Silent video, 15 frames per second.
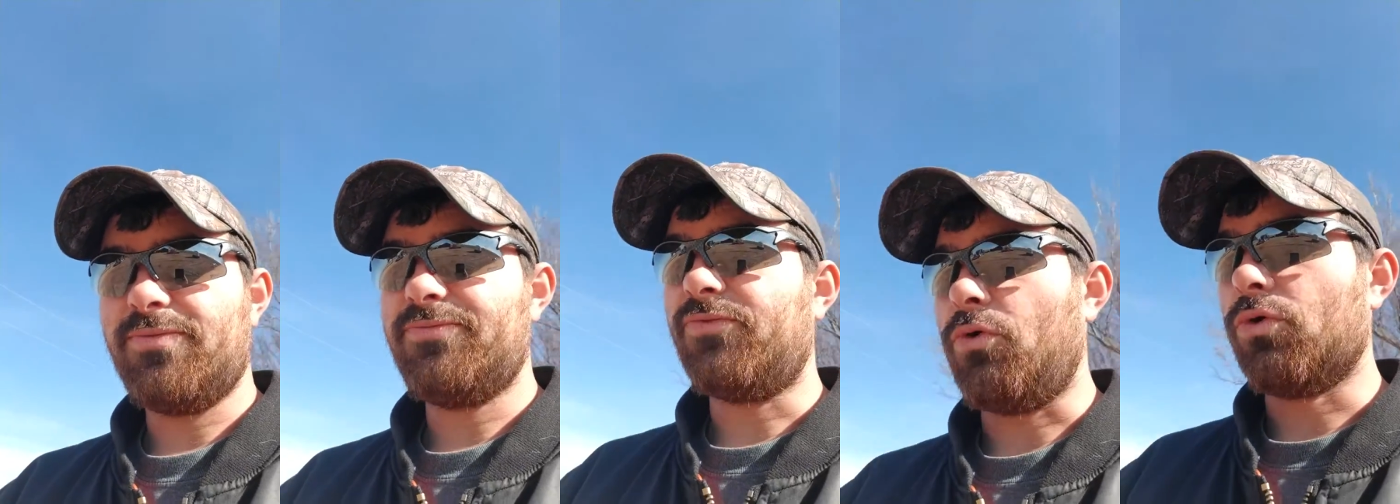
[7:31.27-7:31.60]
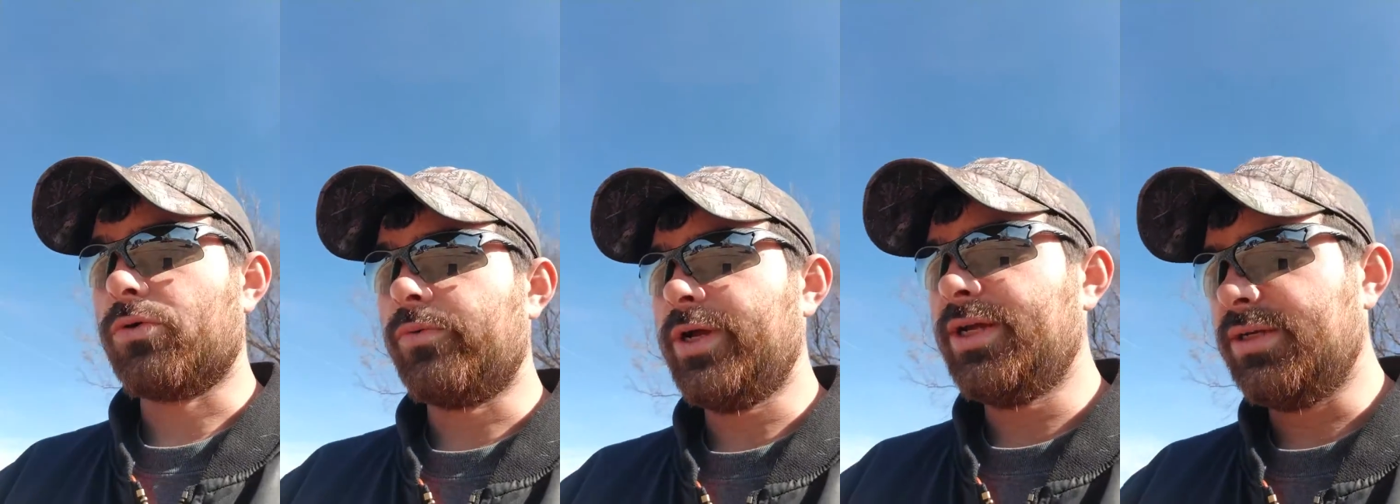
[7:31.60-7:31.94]

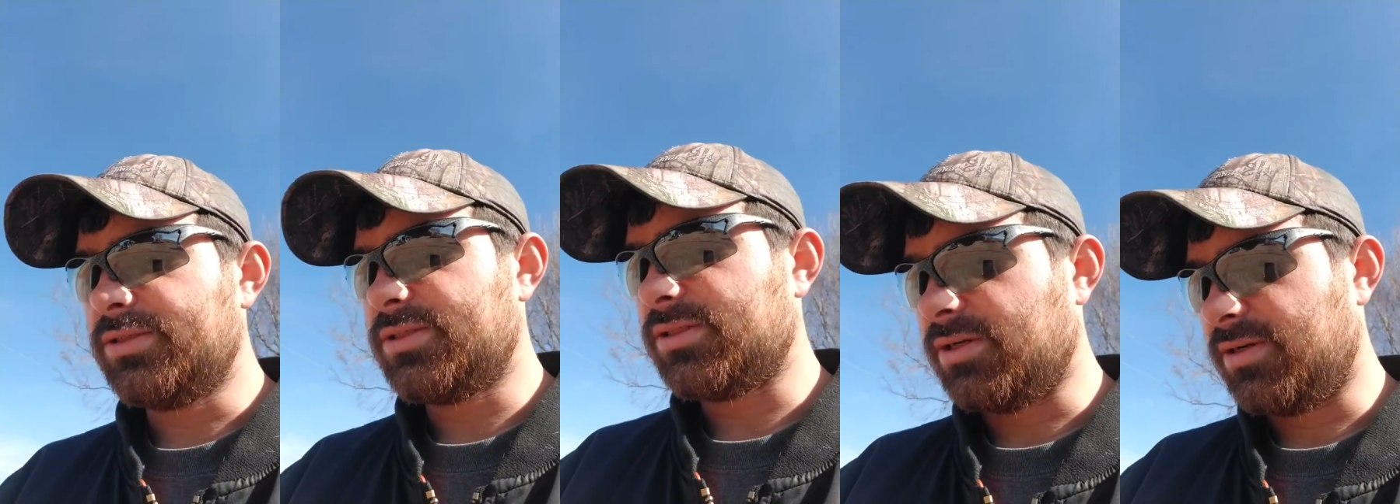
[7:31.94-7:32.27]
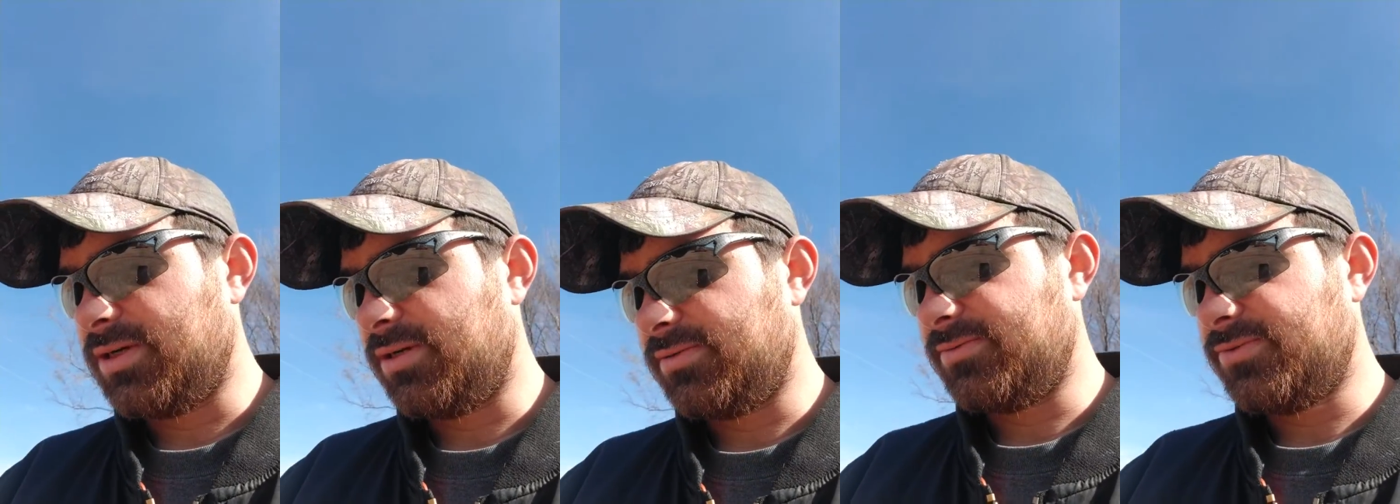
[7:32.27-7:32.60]
4 weeks
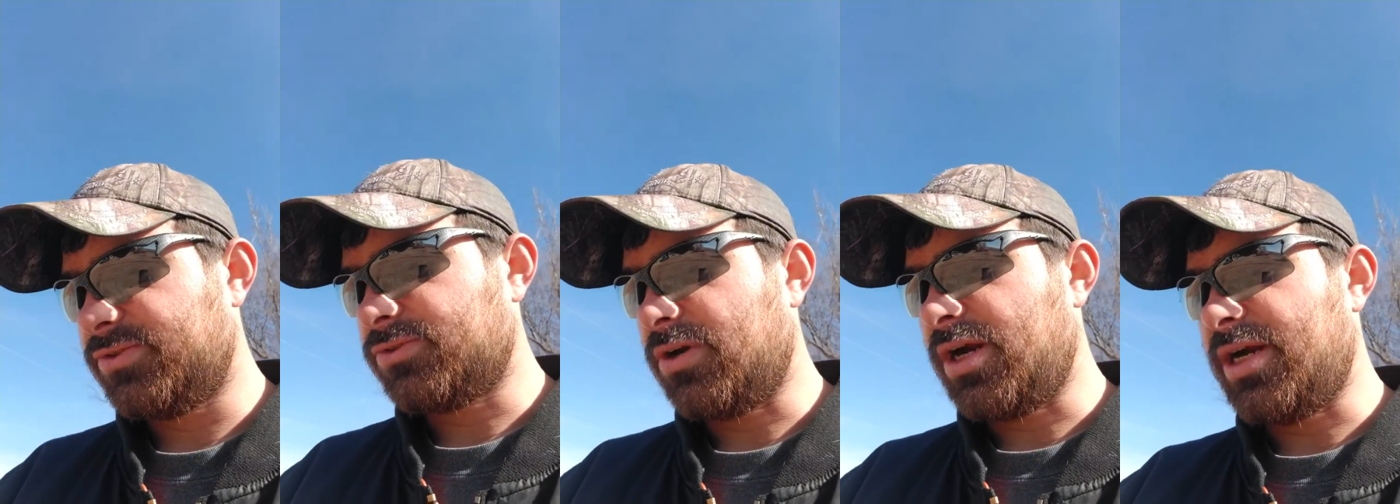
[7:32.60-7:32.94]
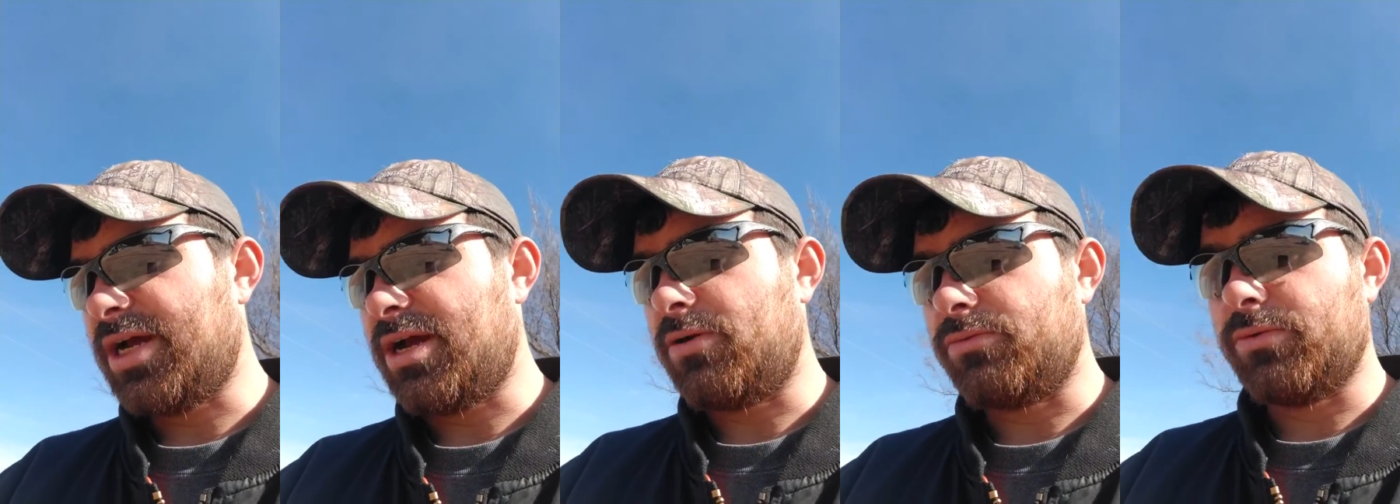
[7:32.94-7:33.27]
of straight
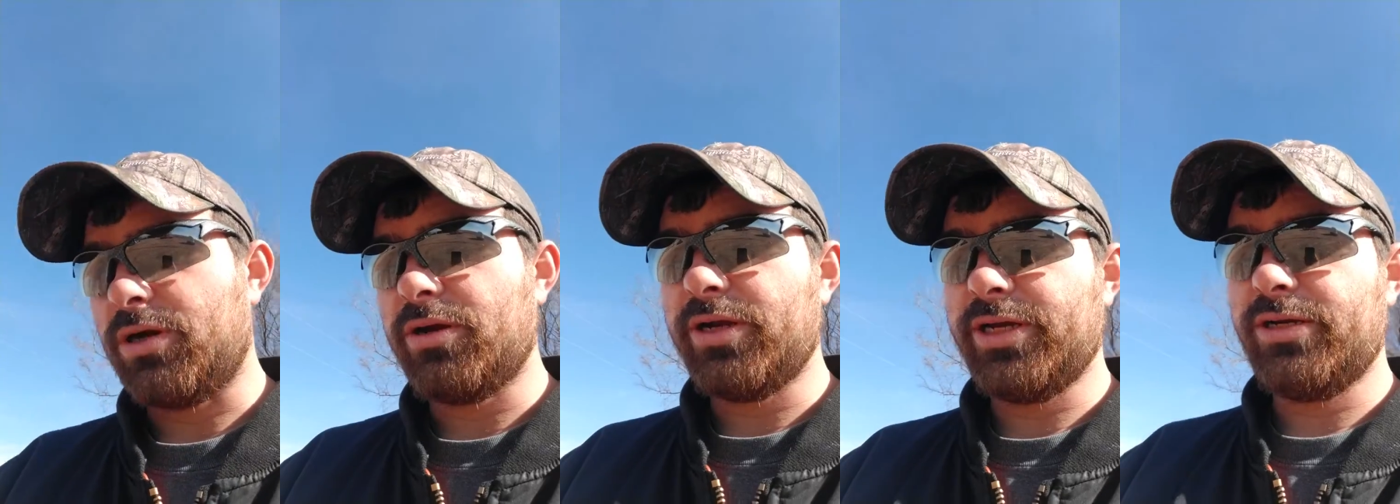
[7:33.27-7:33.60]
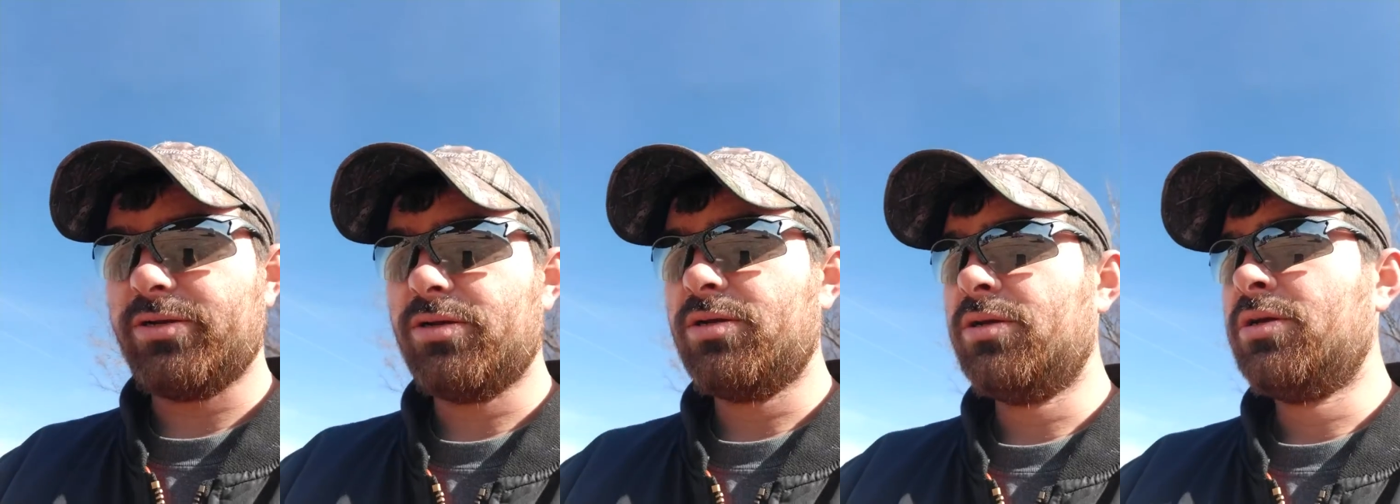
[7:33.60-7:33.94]
out
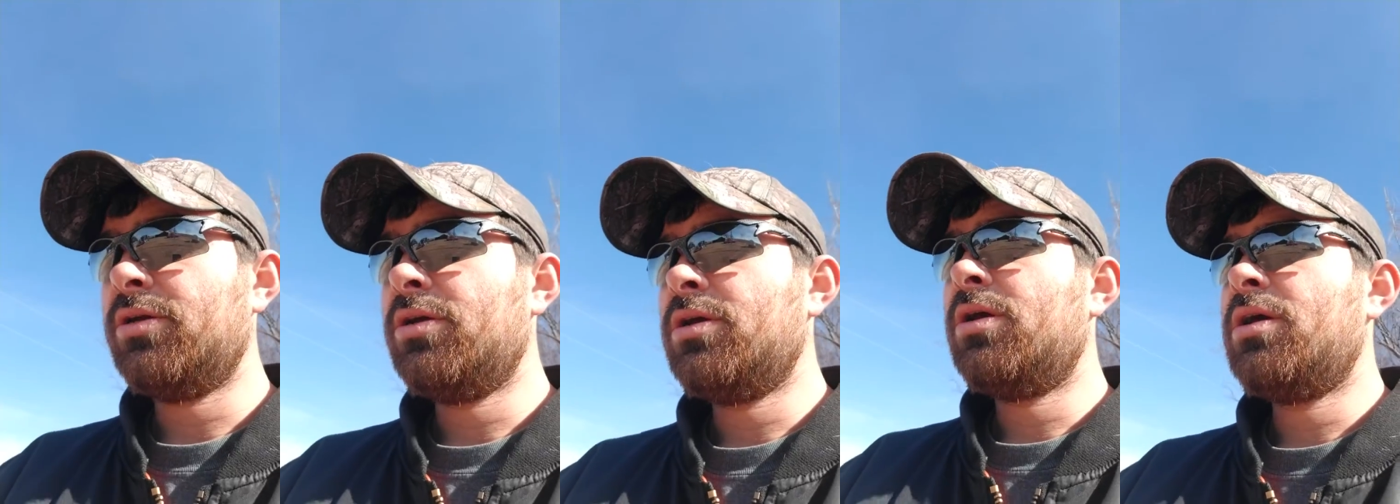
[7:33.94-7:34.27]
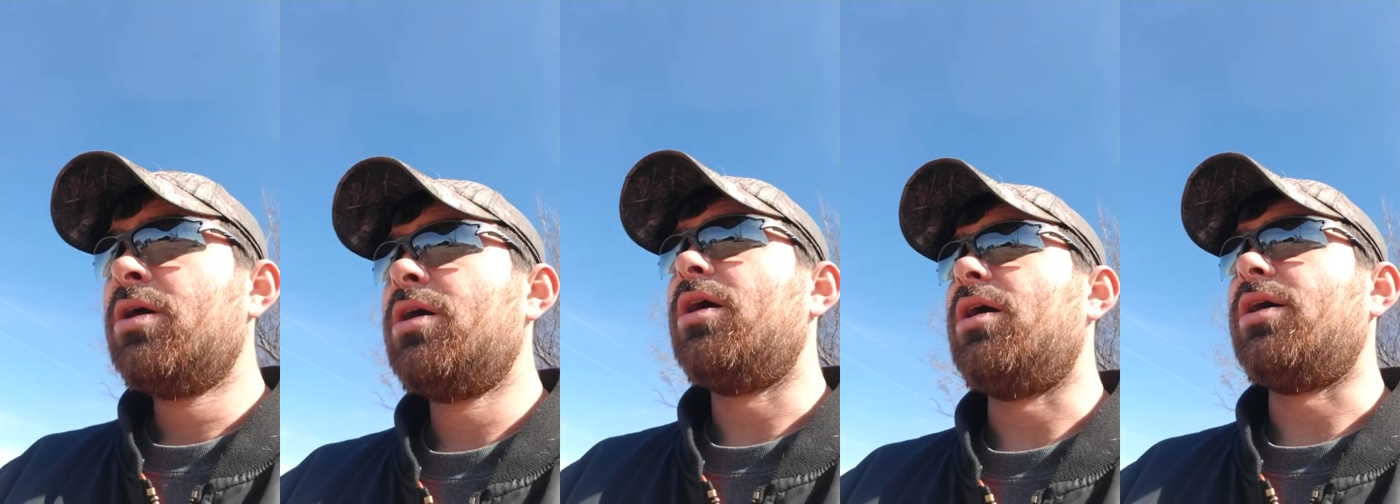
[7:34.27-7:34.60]
running,
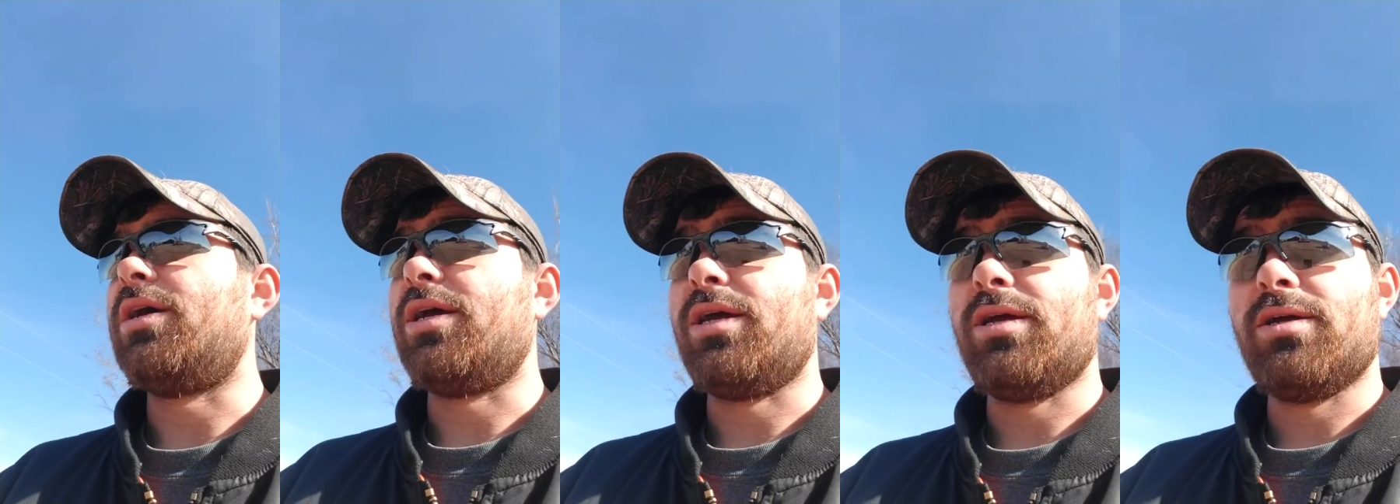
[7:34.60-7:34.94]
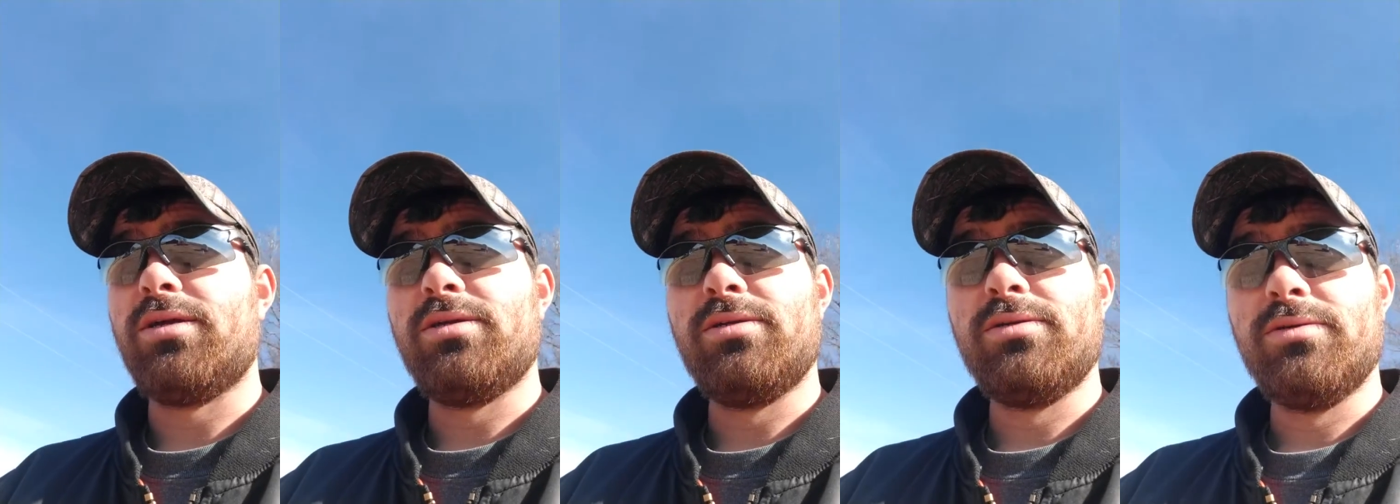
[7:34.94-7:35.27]

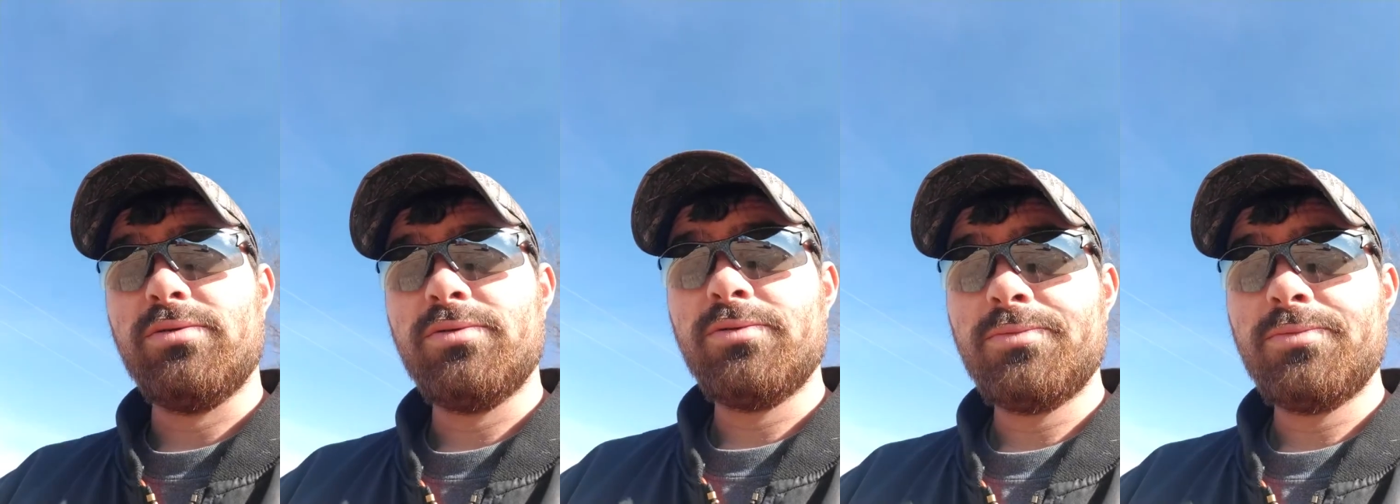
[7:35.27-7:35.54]
and